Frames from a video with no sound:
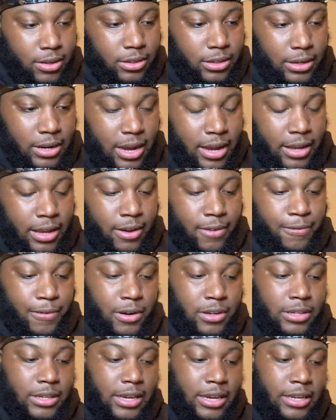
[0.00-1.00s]
It's like it.
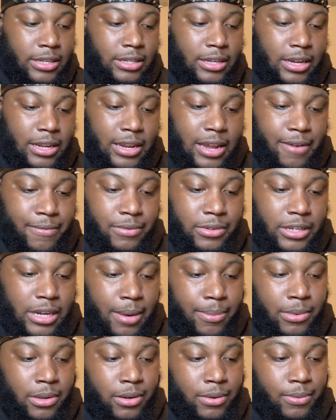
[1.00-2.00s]
First Kings, the 11th
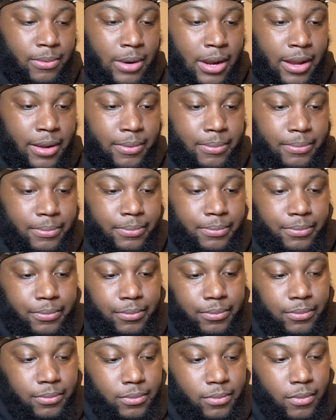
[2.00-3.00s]
chapter, right?
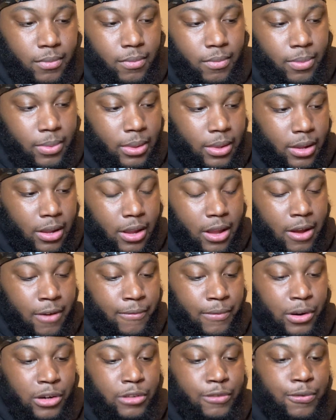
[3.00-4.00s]

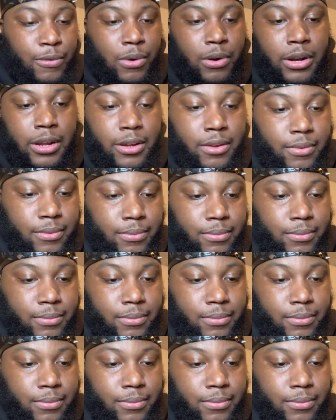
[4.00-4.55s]
And verse 40.